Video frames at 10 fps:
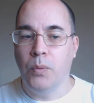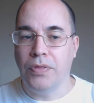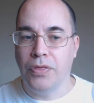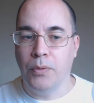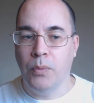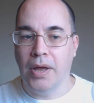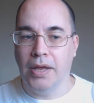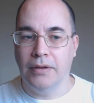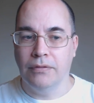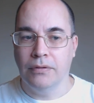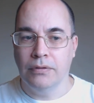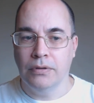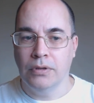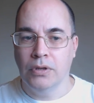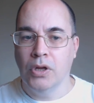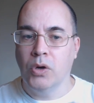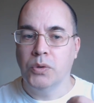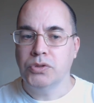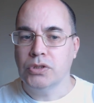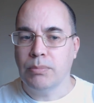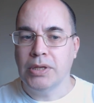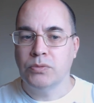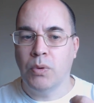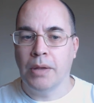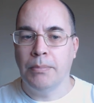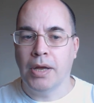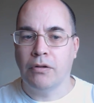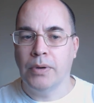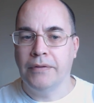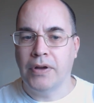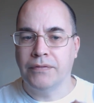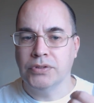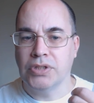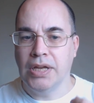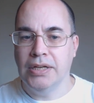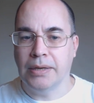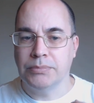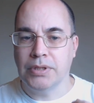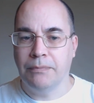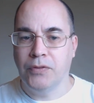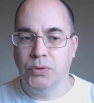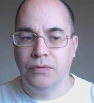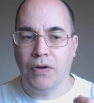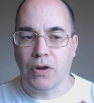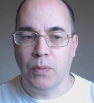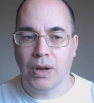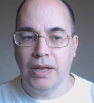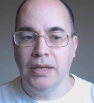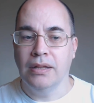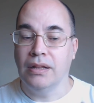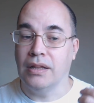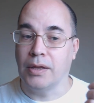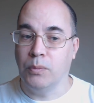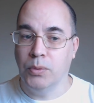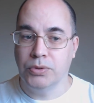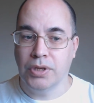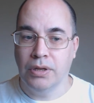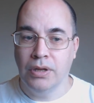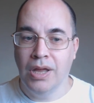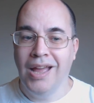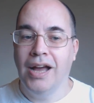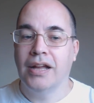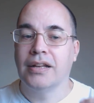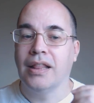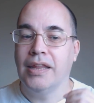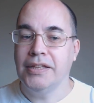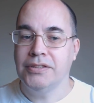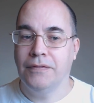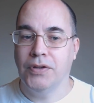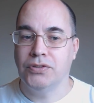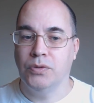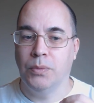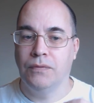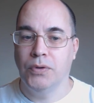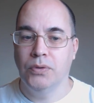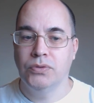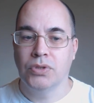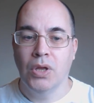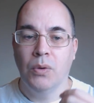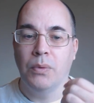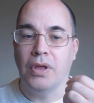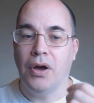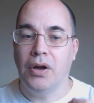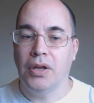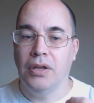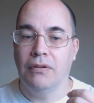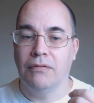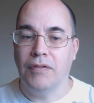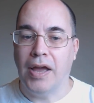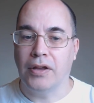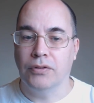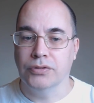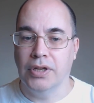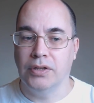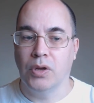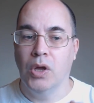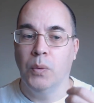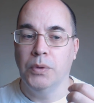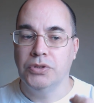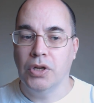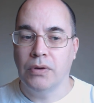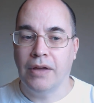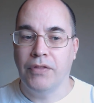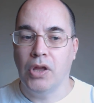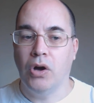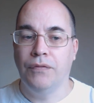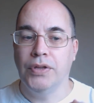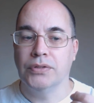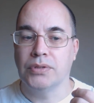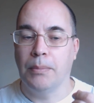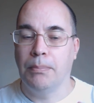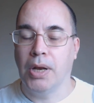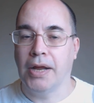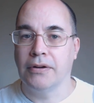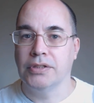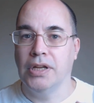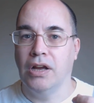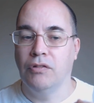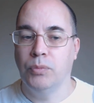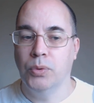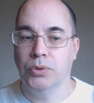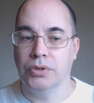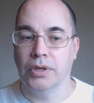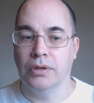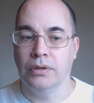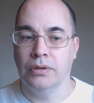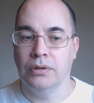with the wave. Also explains why microwave ovens heat up some foods very quickly, like water, and are less efficient with foods with a high fat content, which don't have the obvious polarity of water.